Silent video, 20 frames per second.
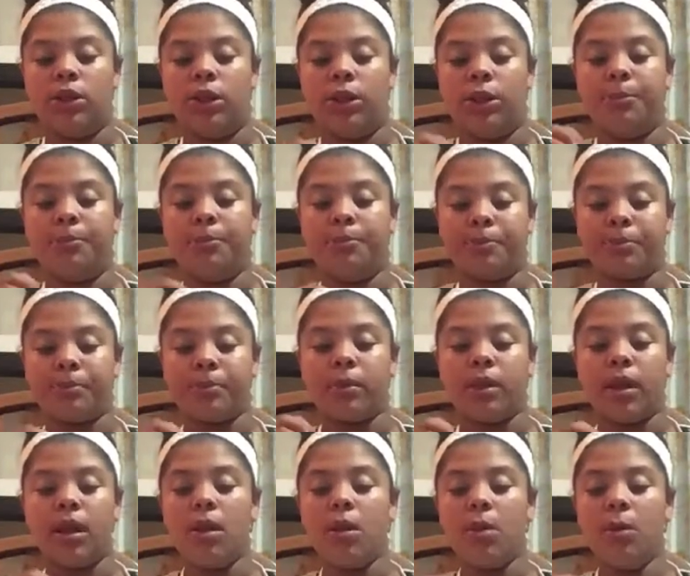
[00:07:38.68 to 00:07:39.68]
So
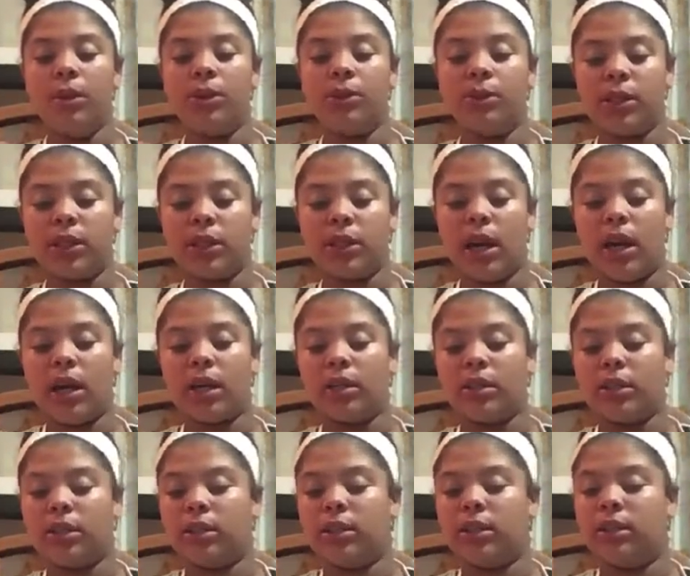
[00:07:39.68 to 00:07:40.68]
we switched
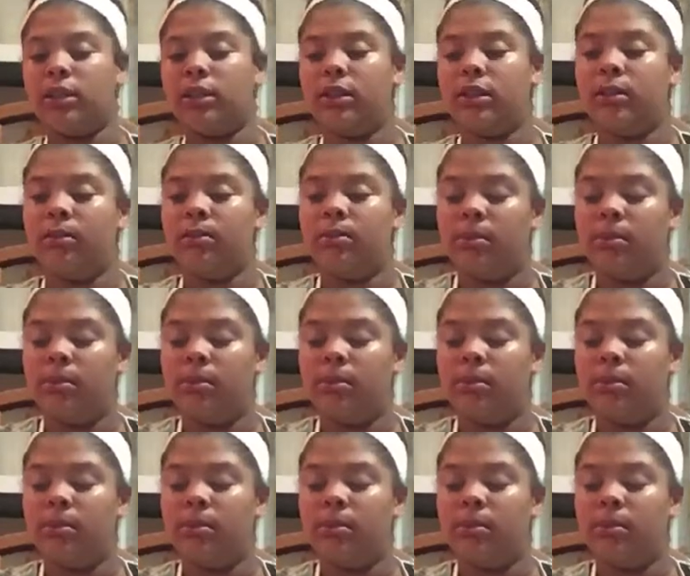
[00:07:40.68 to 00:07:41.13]
doctors,